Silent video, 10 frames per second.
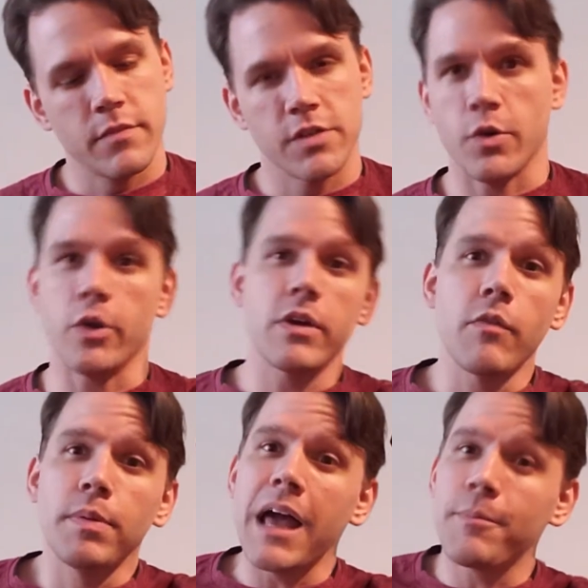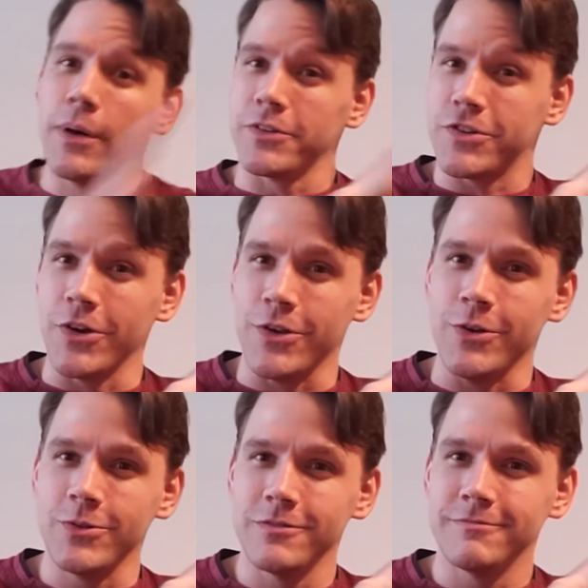So I don't have a black belt to show
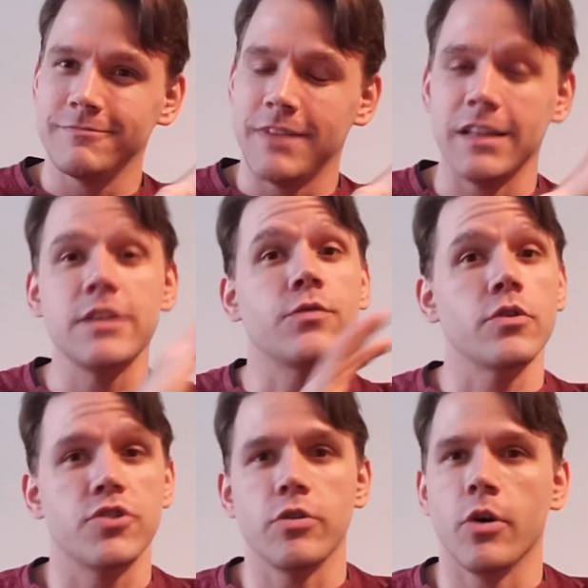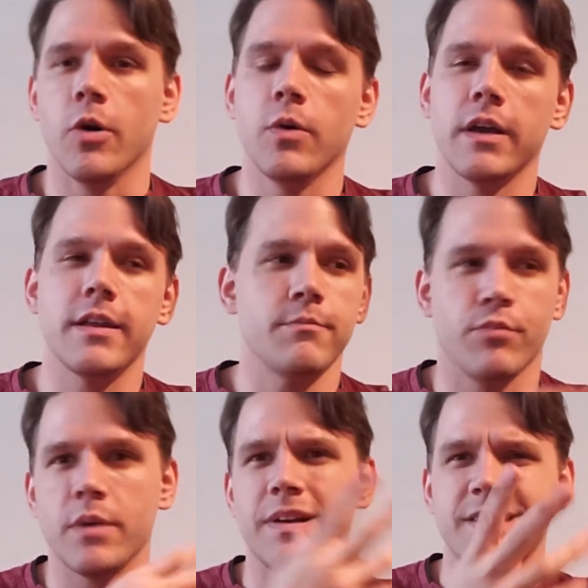you, at least for judo. I didn't
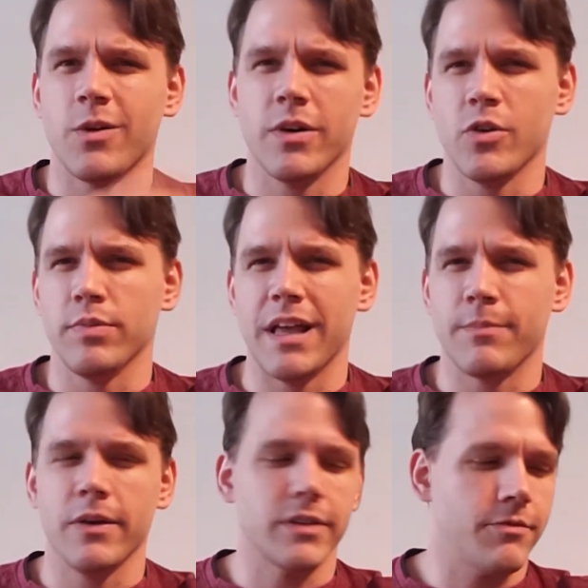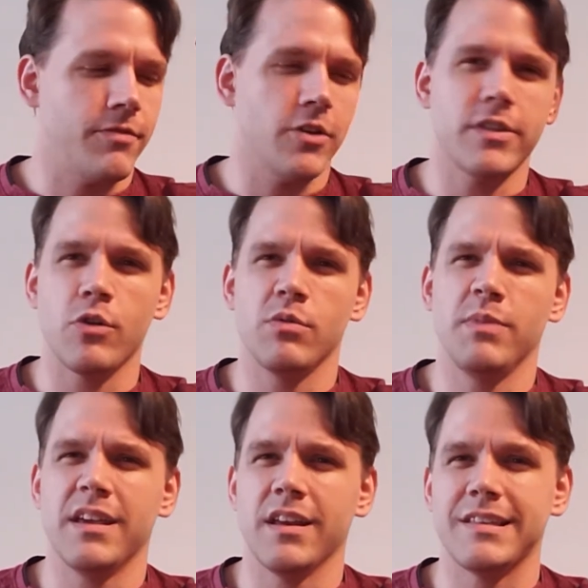bring my taekwondo black belt. I figured that would
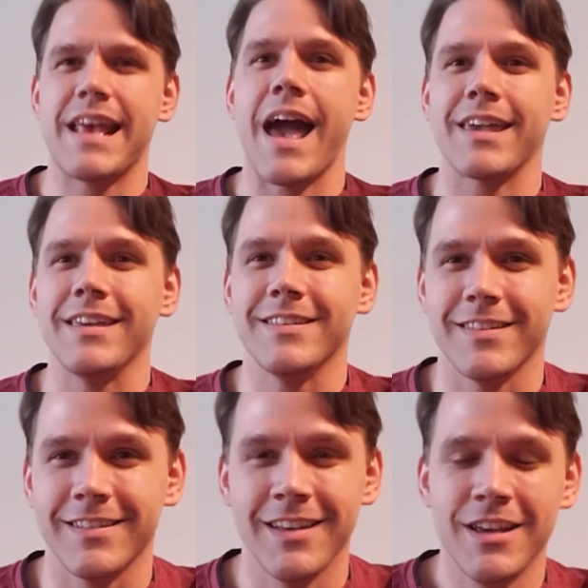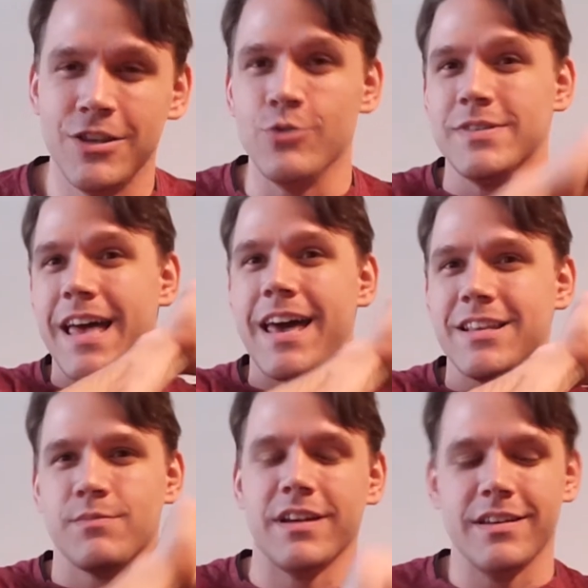be kind of tacky to use that
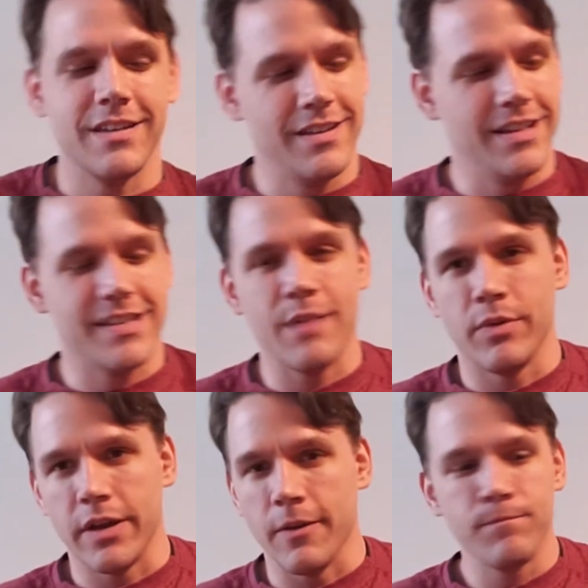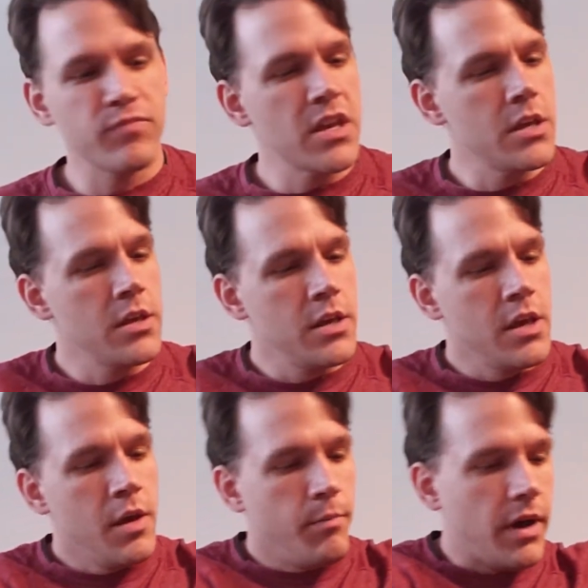as my example here.
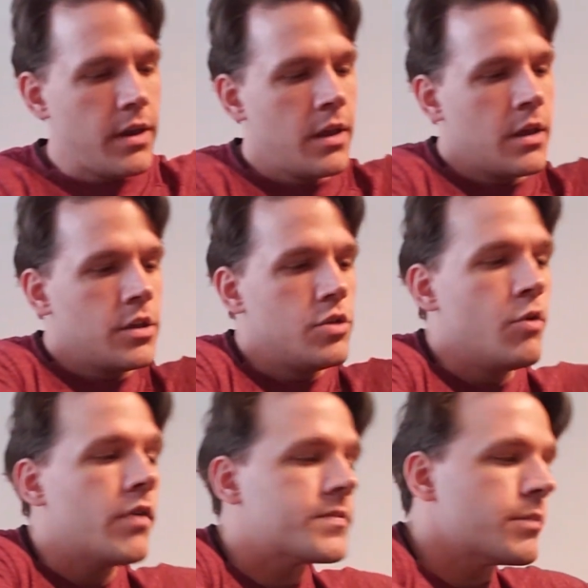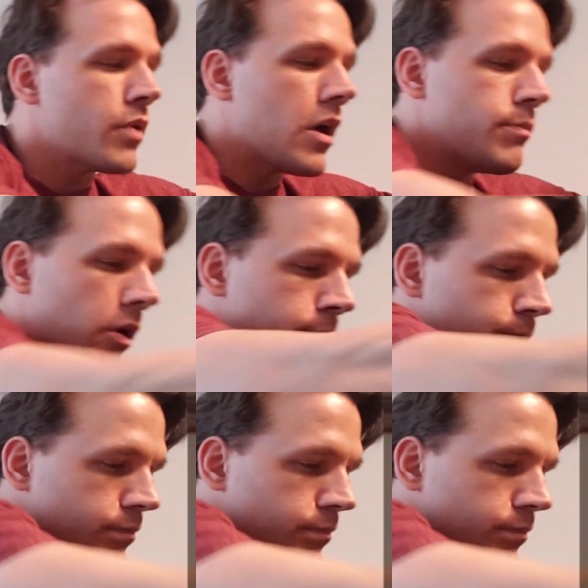But you move up to brown belt.